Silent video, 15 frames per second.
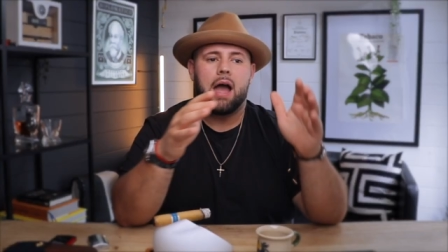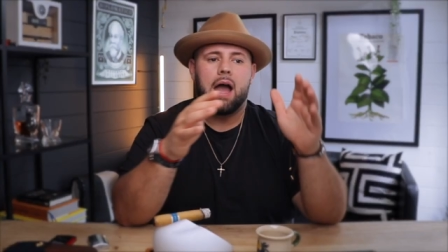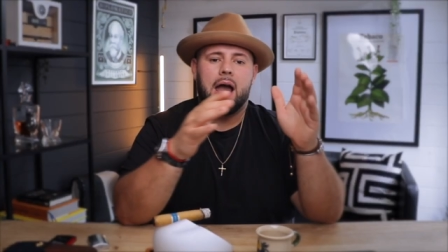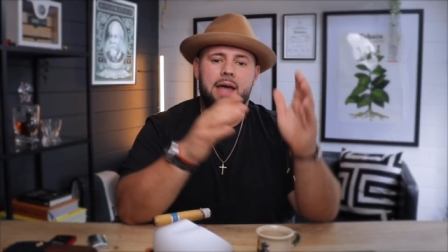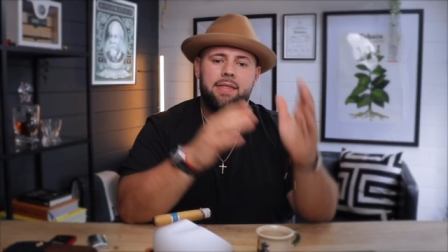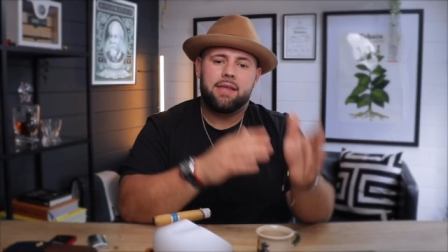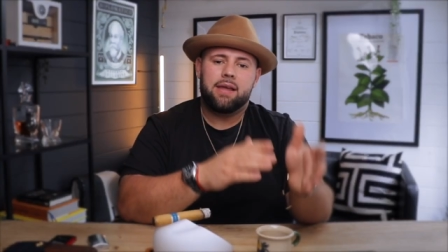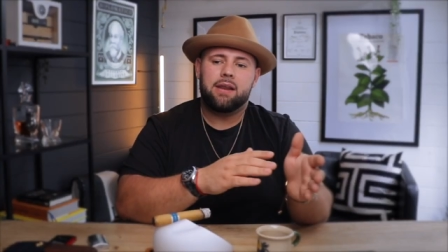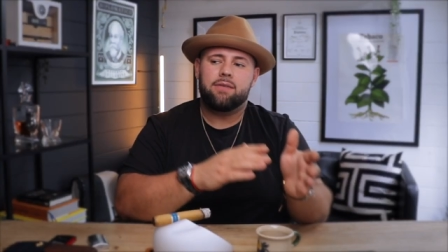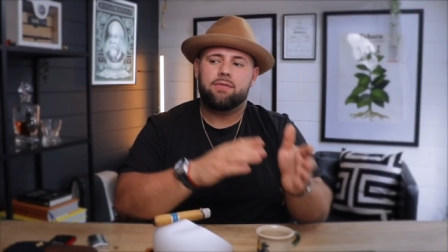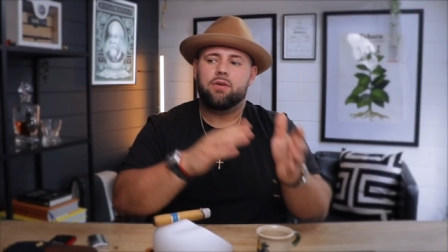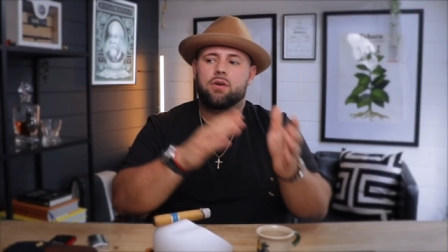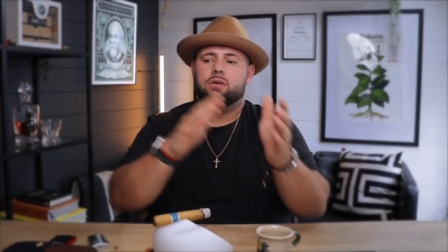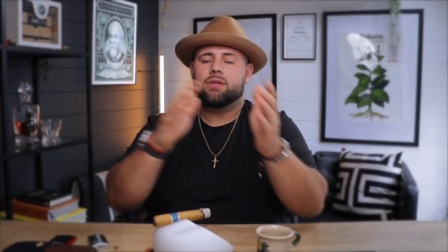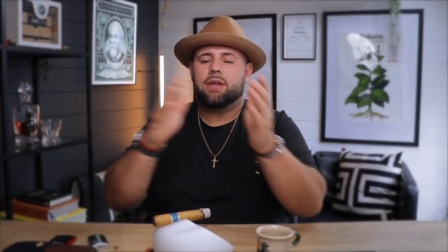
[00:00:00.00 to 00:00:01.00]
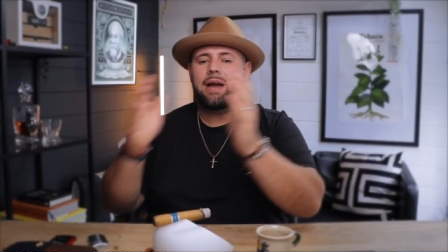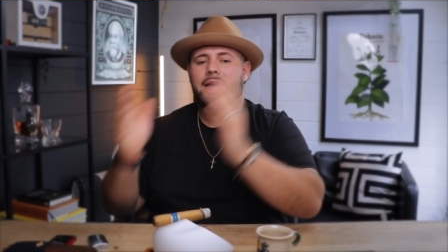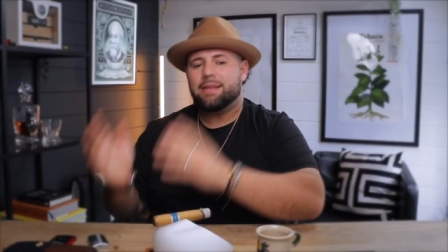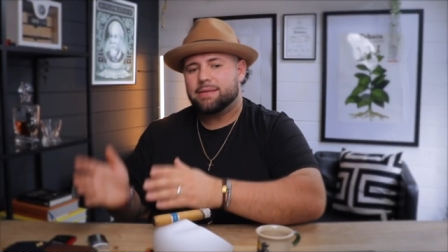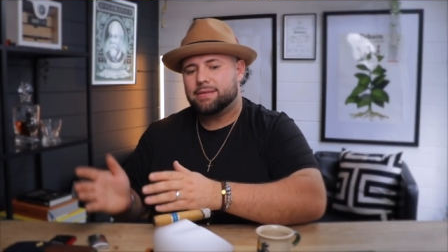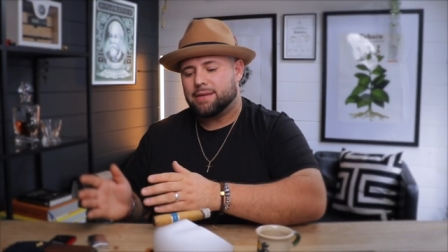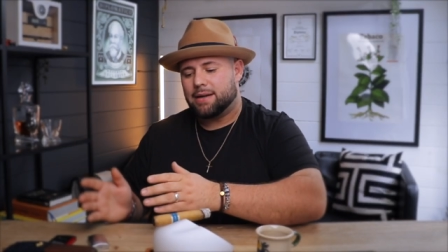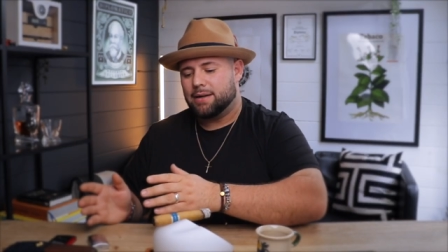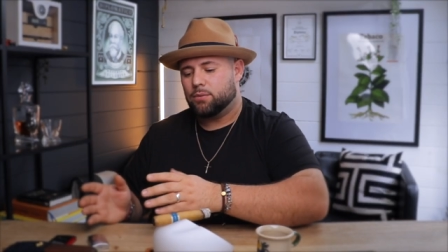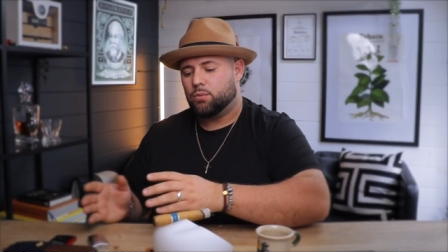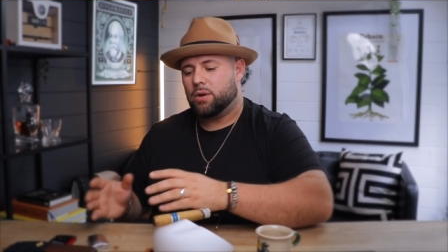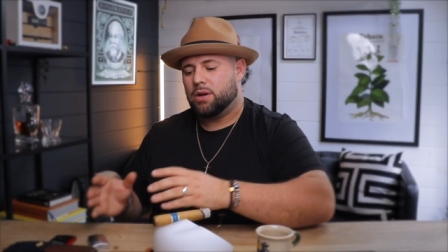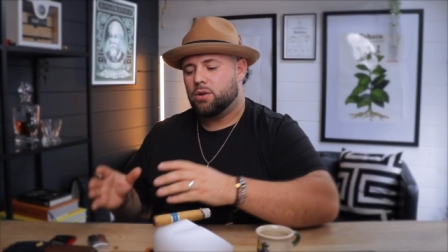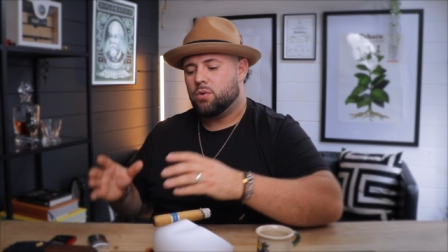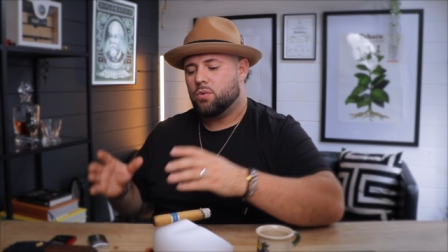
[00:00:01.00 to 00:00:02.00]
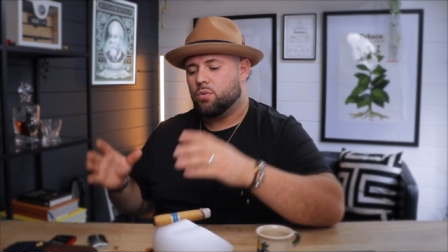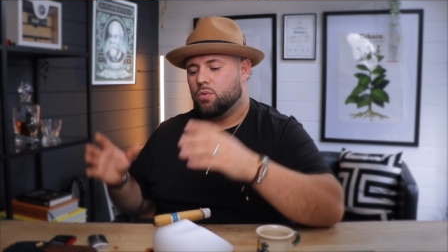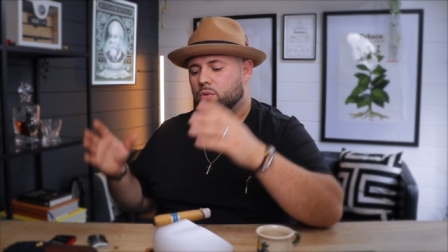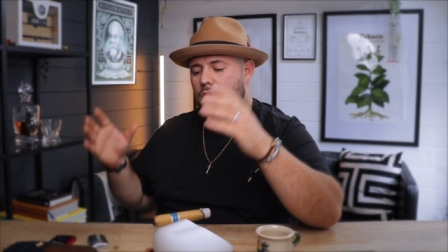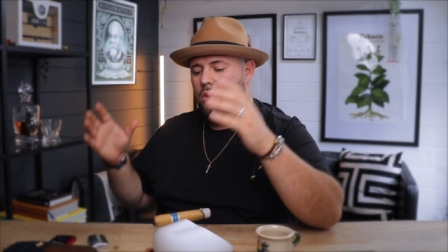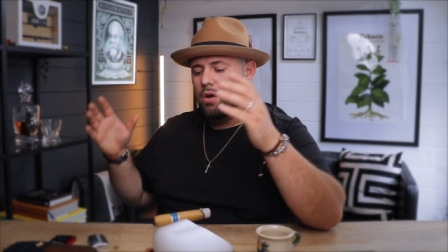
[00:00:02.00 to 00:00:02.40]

and then if you're on the other side where you